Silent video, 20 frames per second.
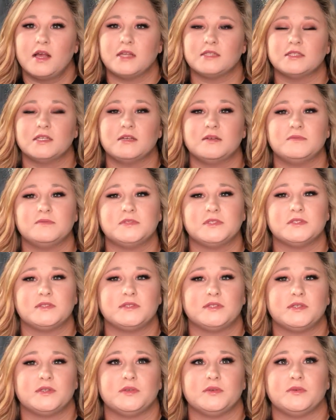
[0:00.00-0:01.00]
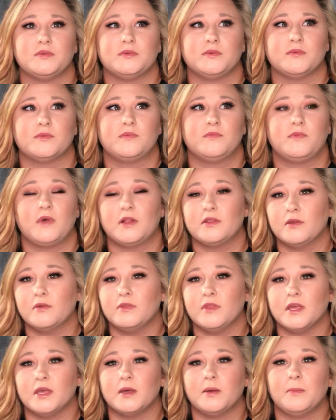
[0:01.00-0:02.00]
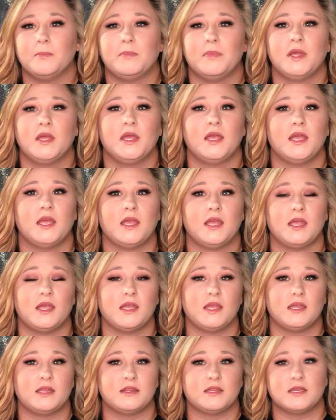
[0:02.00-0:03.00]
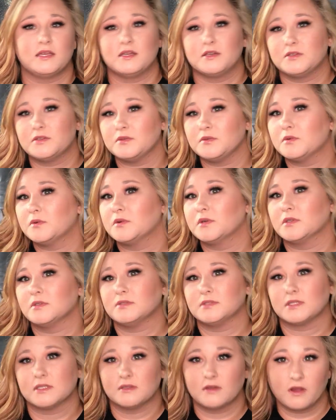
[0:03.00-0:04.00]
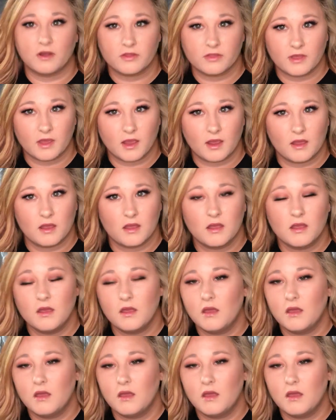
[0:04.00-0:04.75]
I loved to follow them and the hair tutorials and all that.